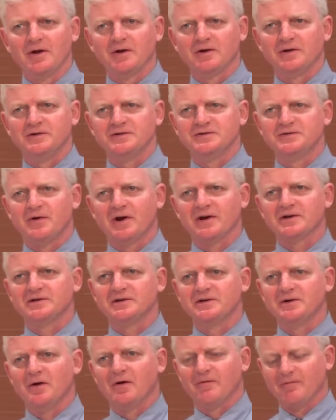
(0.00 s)

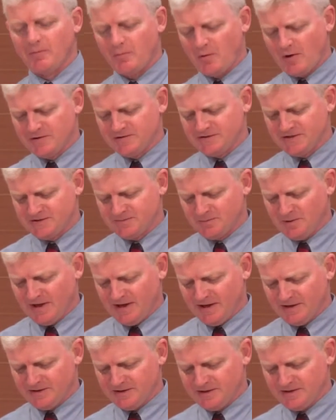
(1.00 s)
construction of a process
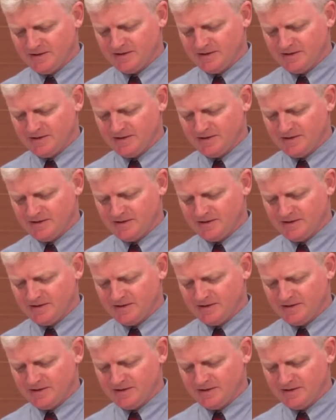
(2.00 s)
plant.